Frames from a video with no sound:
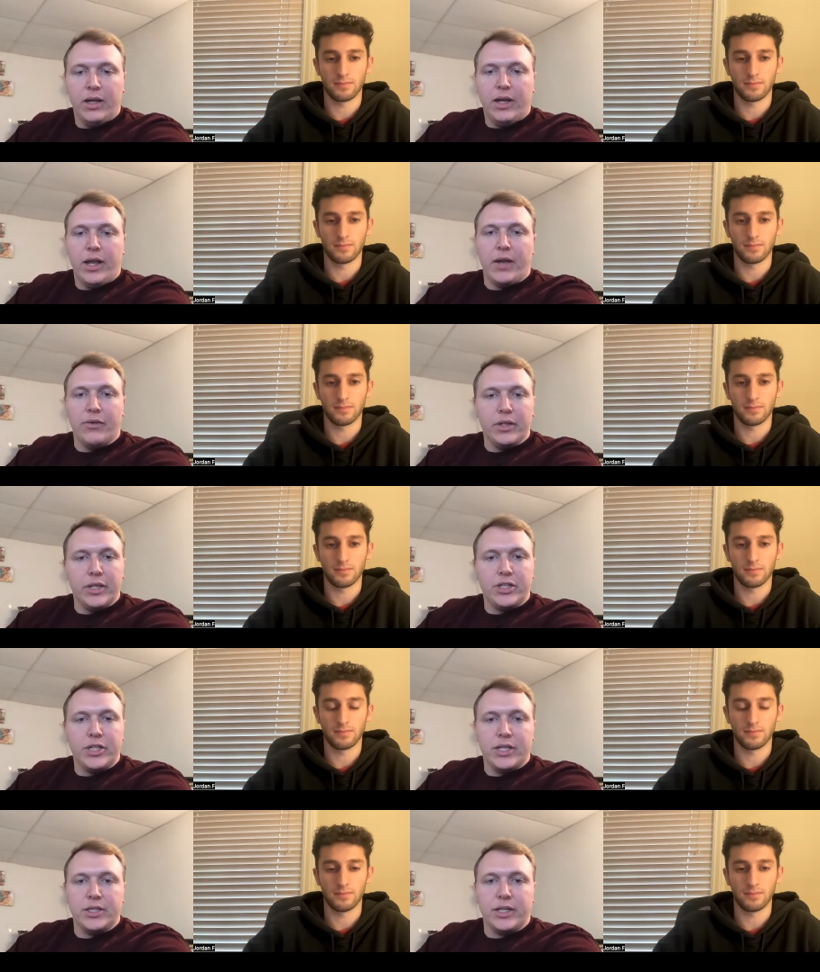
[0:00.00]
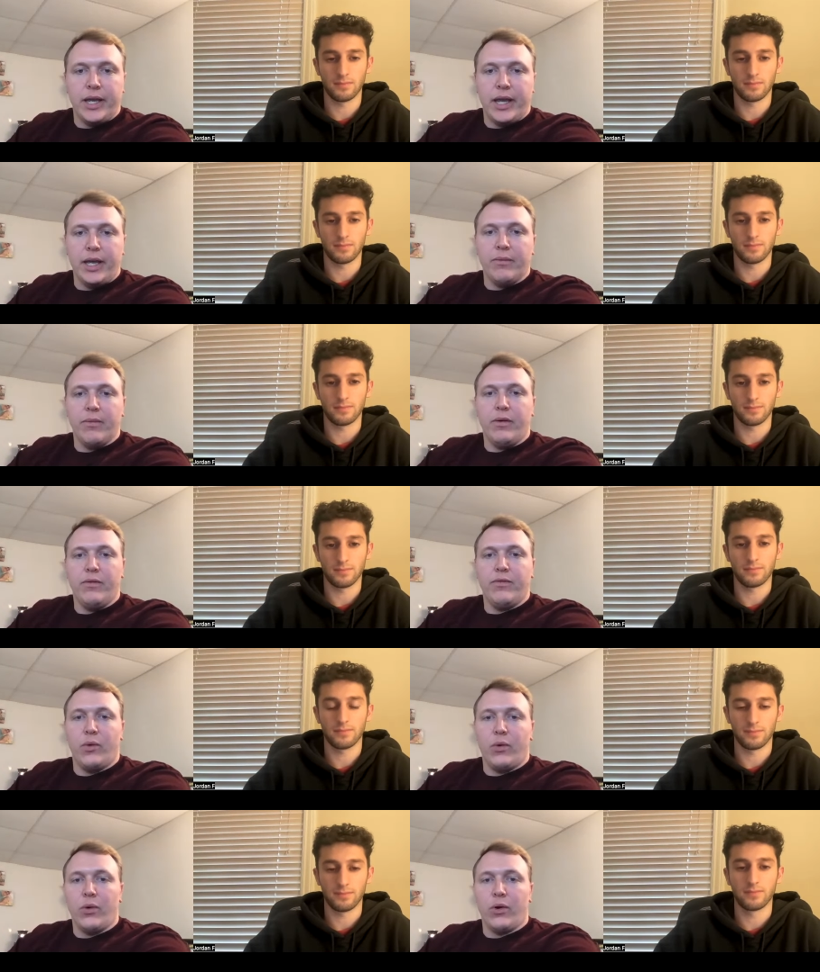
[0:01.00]
Speaker 1: and really change the game
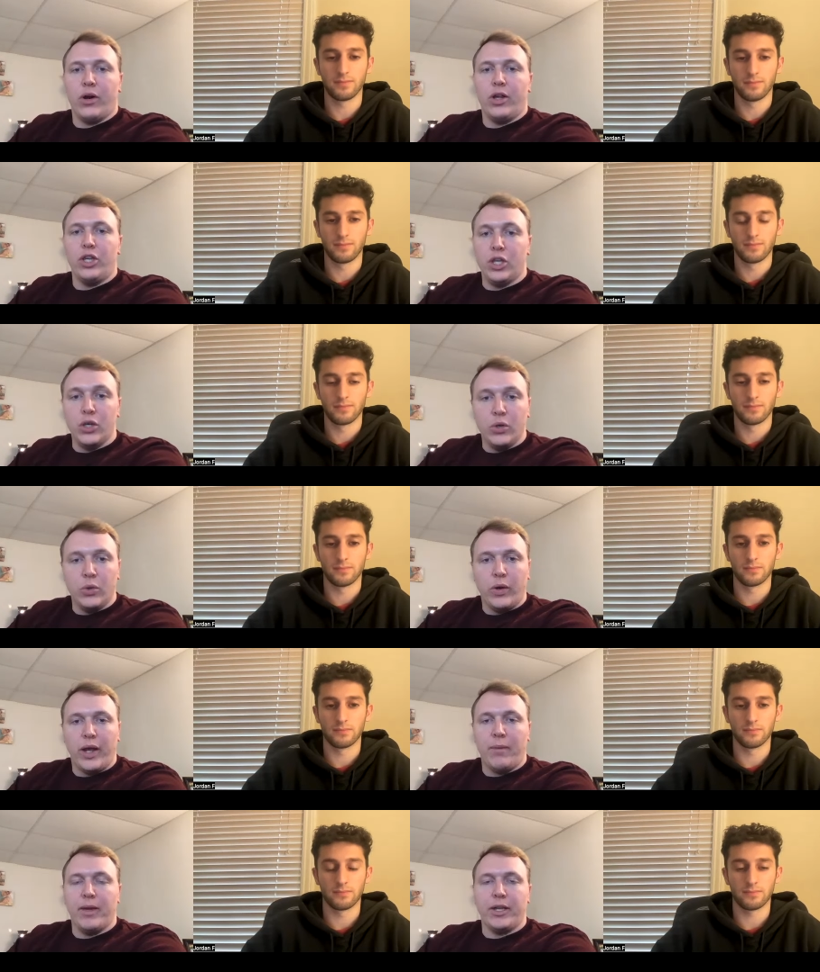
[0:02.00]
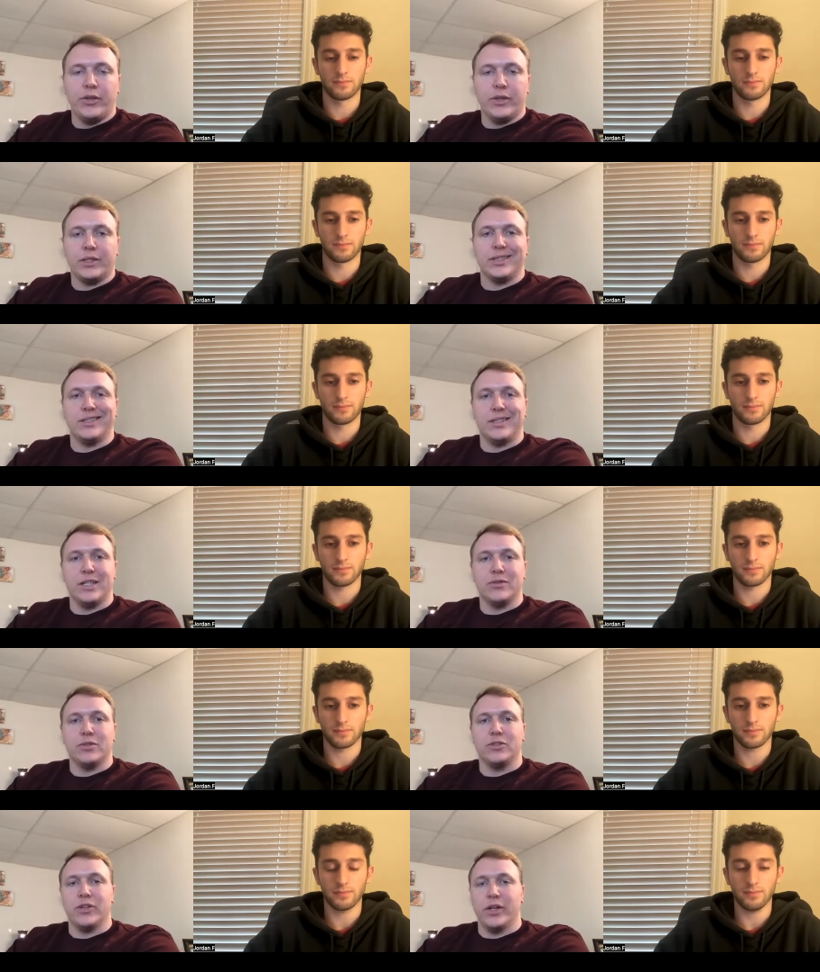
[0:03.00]
for you and make you a
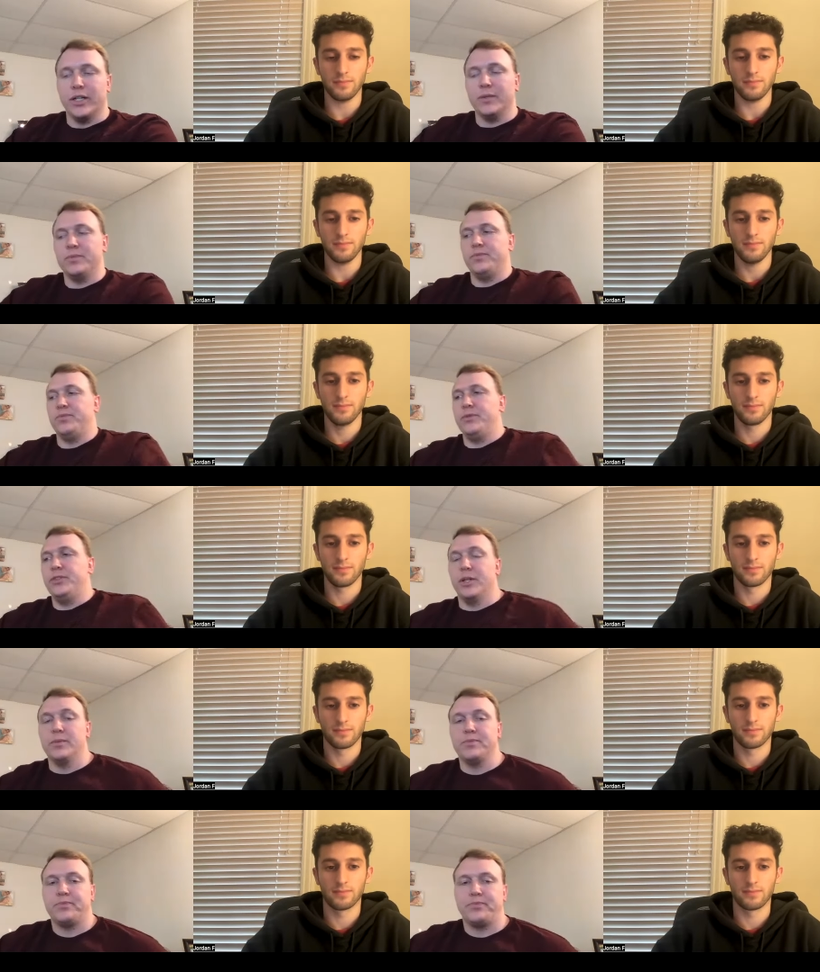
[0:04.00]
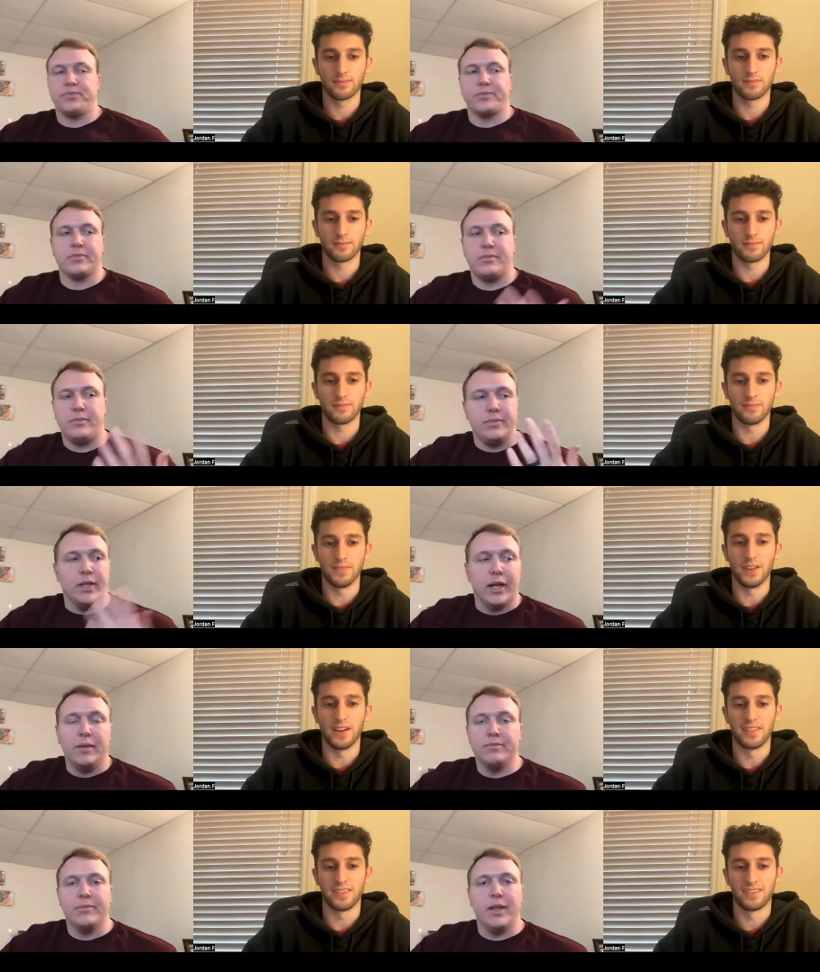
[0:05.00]
successful trader. So,
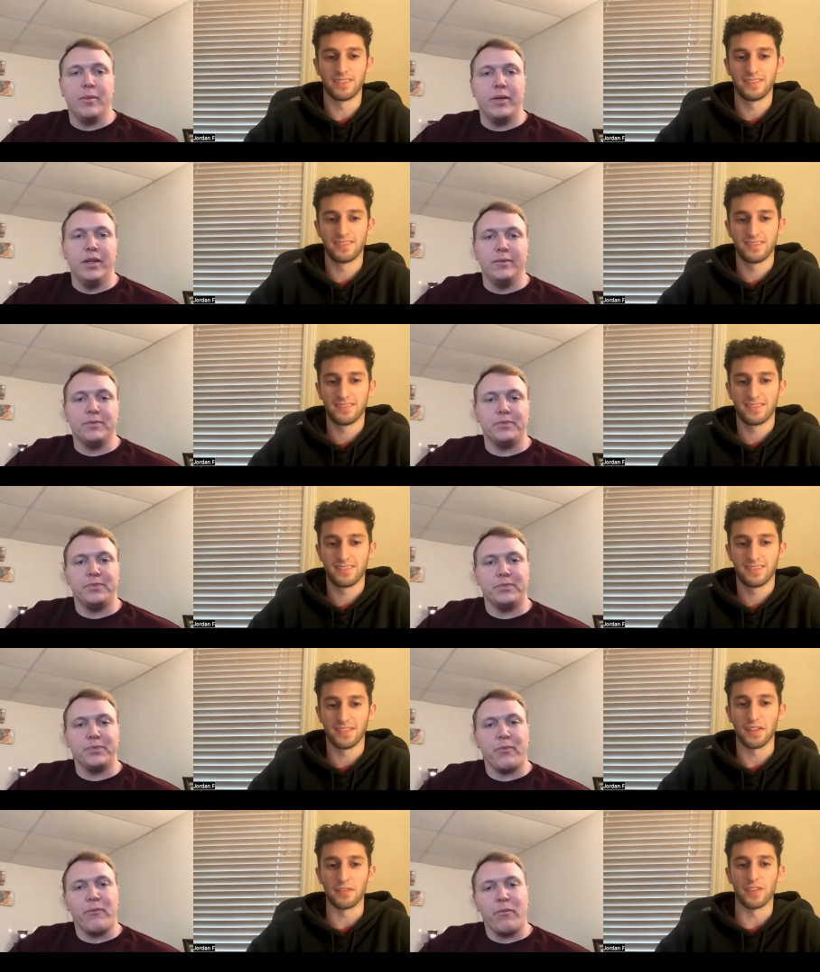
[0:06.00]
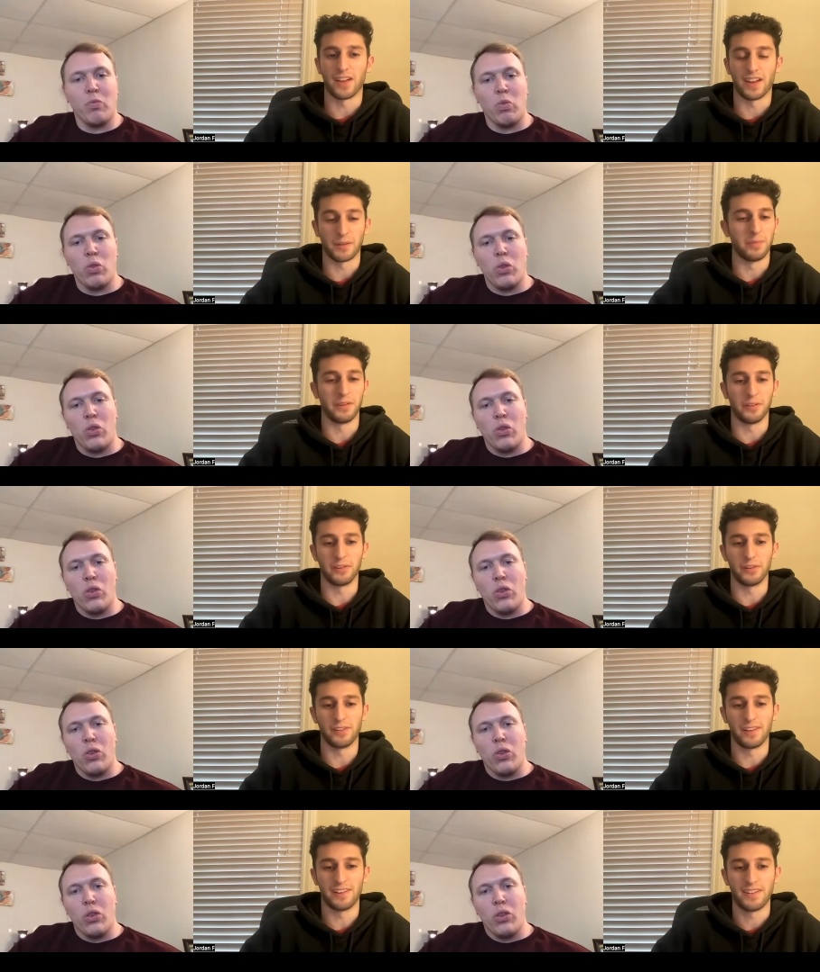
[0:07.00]
Speaker 2: yeah, love that. I completely
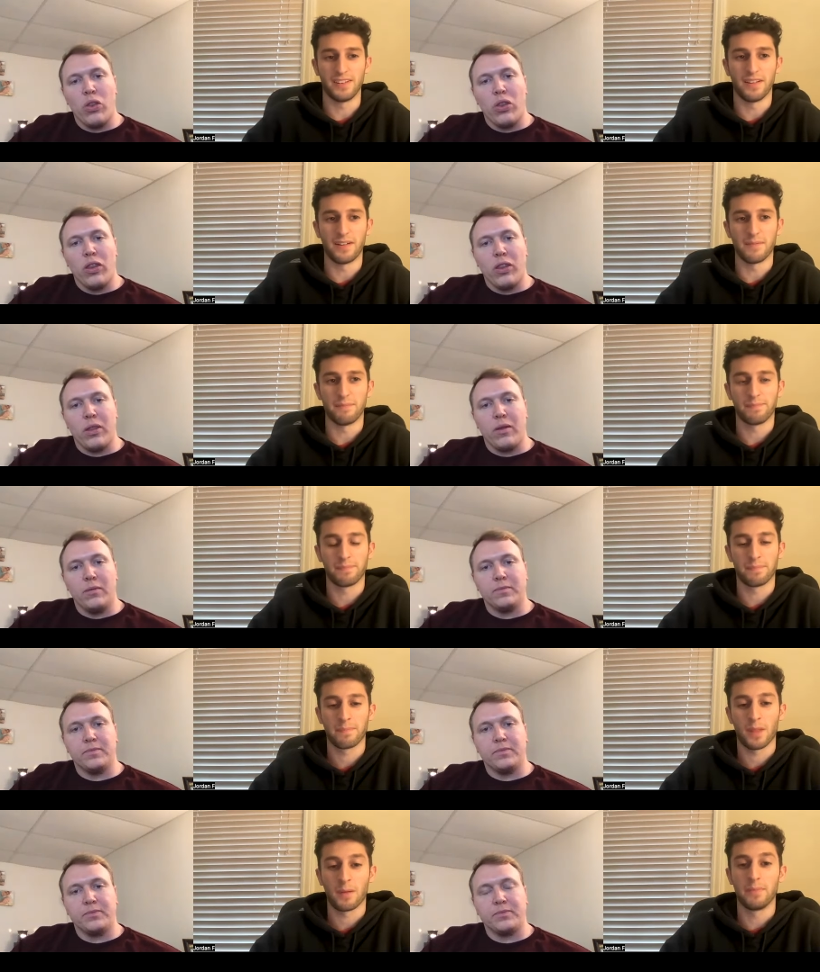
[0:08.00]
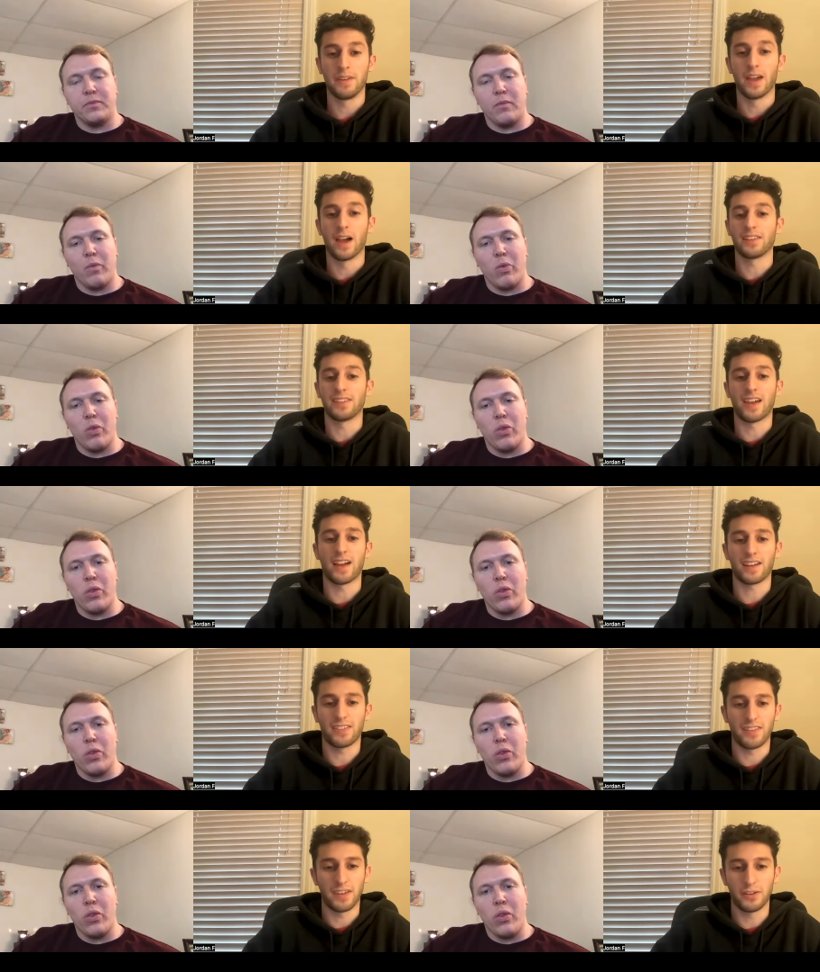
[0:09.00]
agree. Um, but yeah,
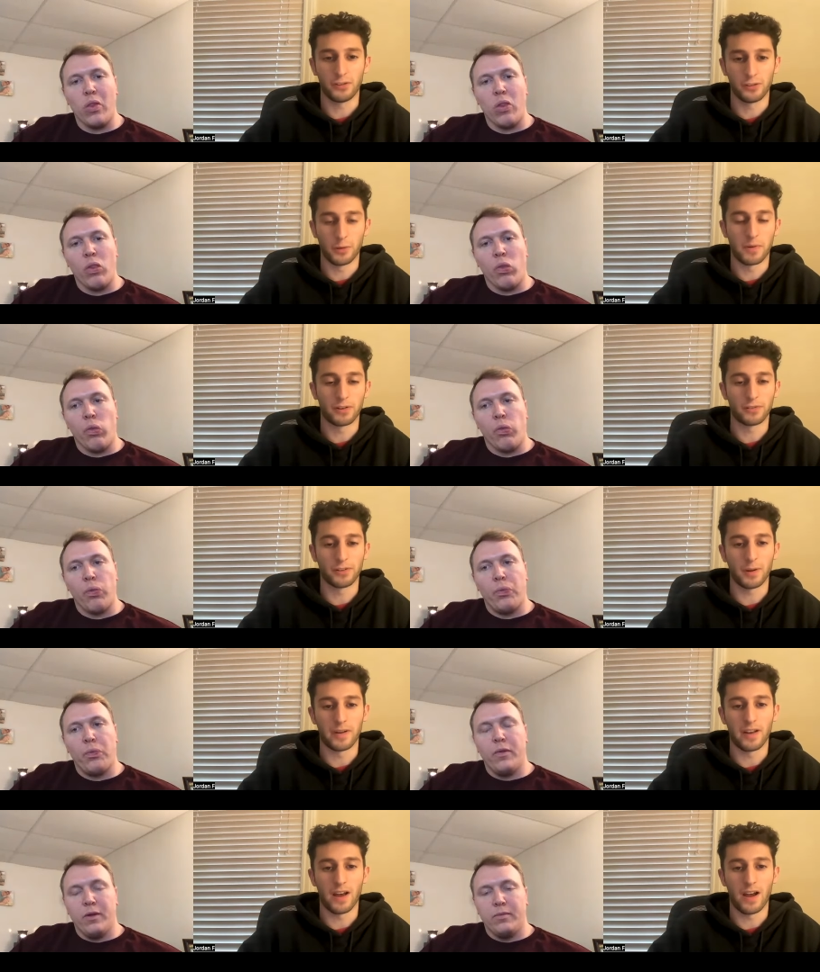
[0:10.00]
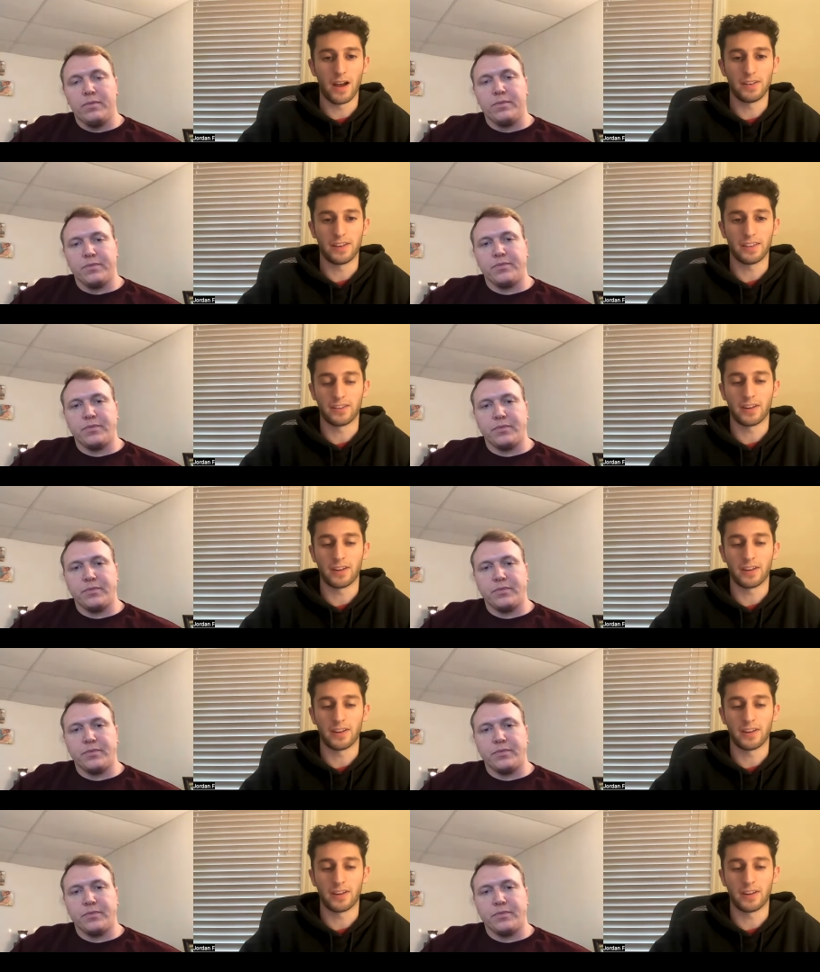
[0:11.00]
Zack, thank you so much for coming on, taking the